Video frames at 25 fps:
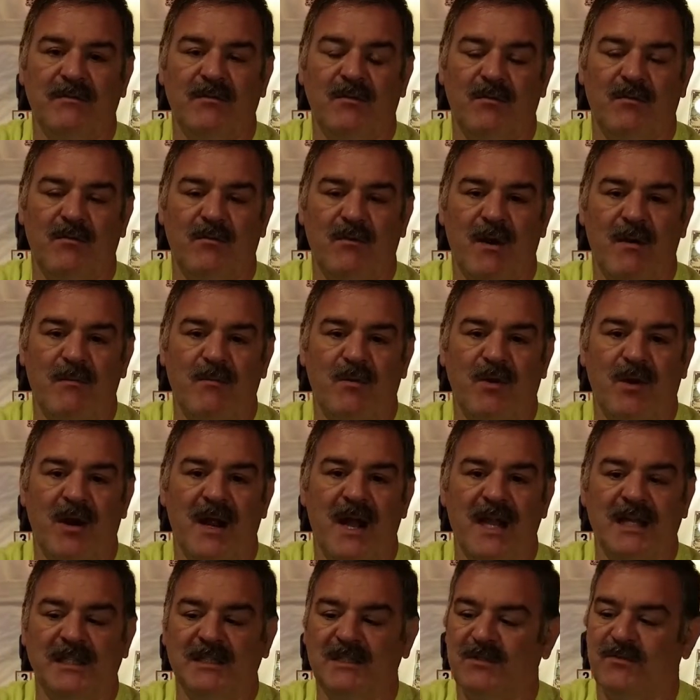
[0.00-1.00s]
a
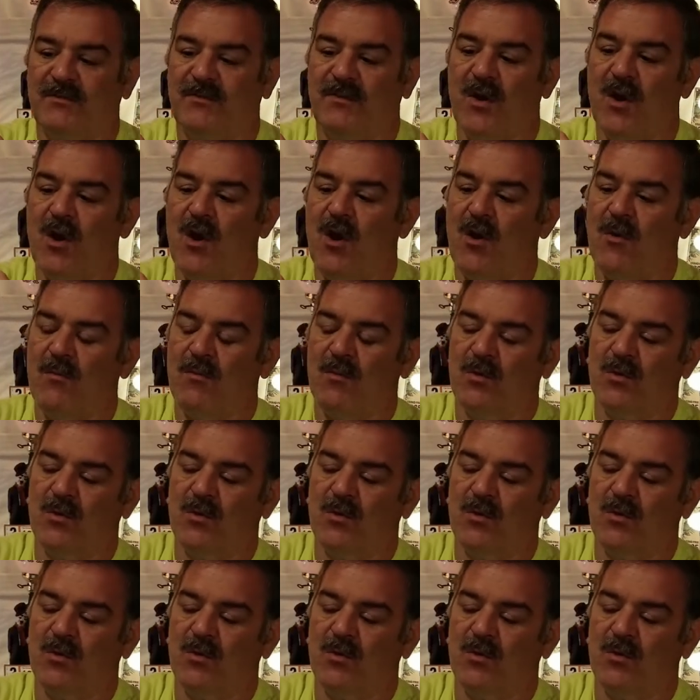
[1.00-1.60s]
rubberized foam